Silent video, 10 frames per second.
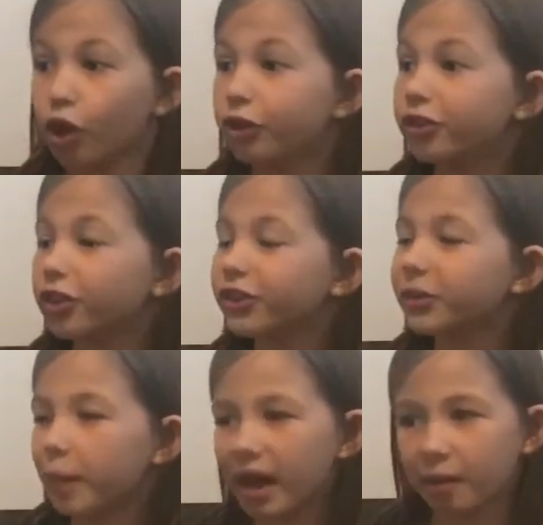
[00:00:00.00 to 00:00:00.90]
So,
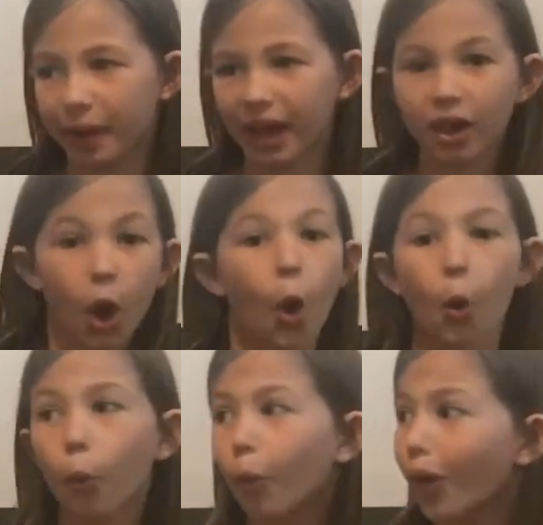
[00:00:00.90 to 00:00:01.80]
Spider-Man,
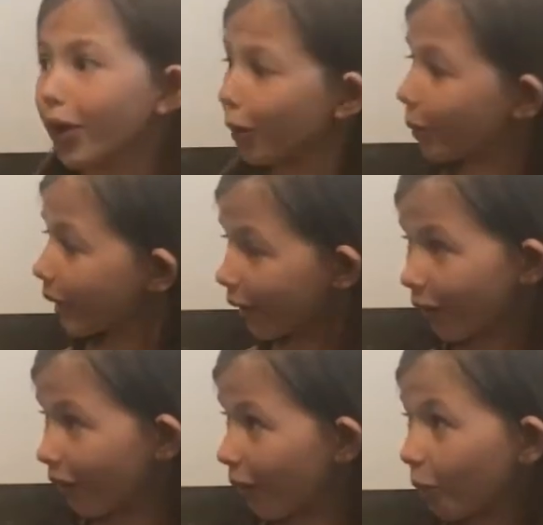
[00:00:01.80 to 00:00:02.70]
what are we
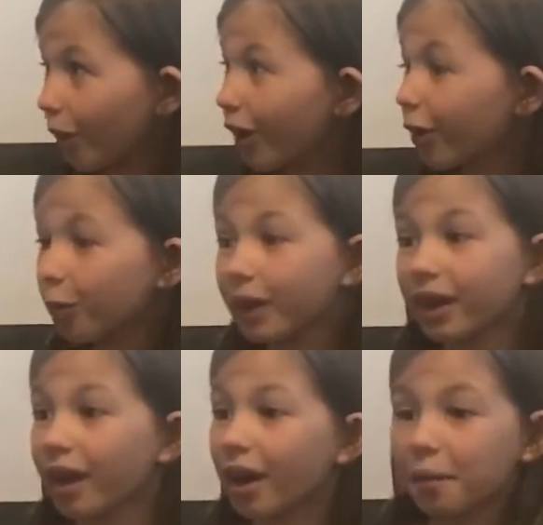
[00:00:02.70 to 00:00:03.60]
gonna what are we
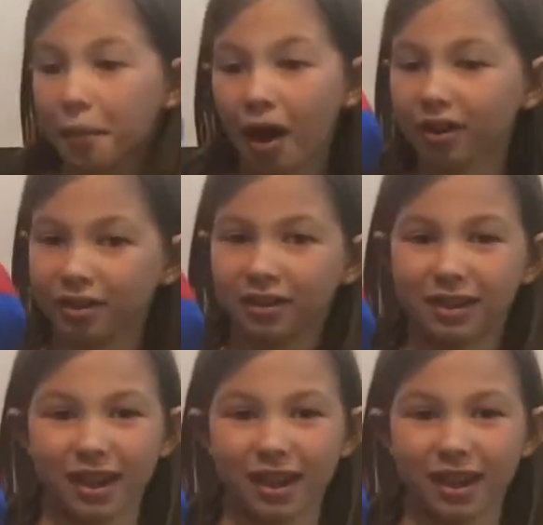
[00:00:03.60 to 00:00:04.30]
gonna unbox